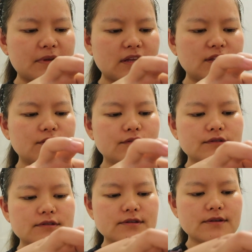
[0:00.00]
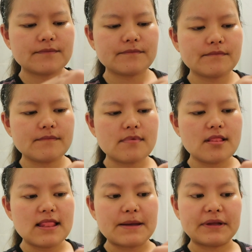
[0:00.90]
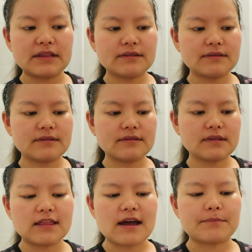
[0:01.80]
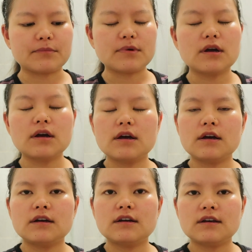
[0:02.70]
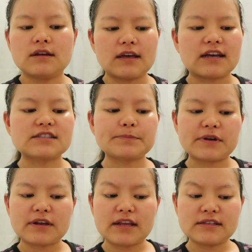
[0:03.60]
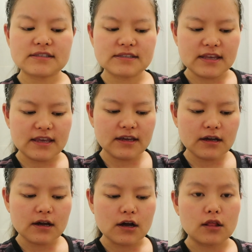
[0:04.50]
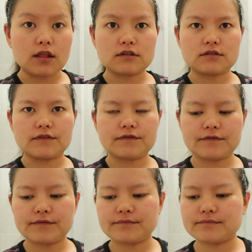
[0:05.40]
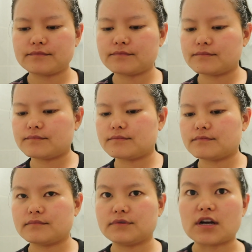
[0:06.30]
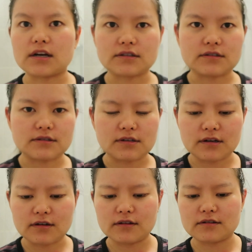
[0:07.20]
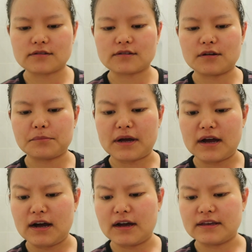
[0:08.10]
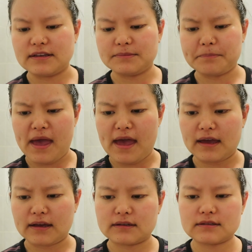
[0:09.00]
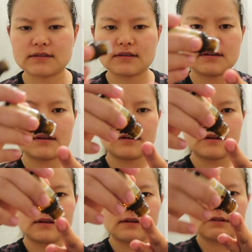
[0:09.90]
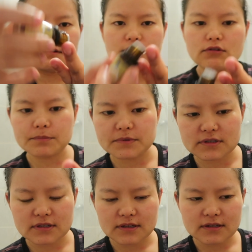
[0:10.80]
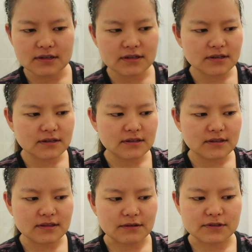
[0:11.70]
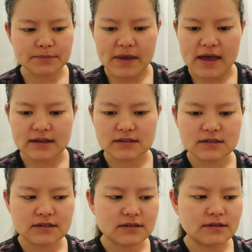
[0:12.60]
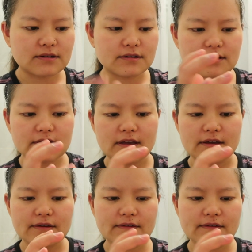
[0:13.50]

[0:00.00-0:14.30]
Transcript: gonna use lemon okay i'm experiencing a lot of dark circles on my eye bags oops that was bad okay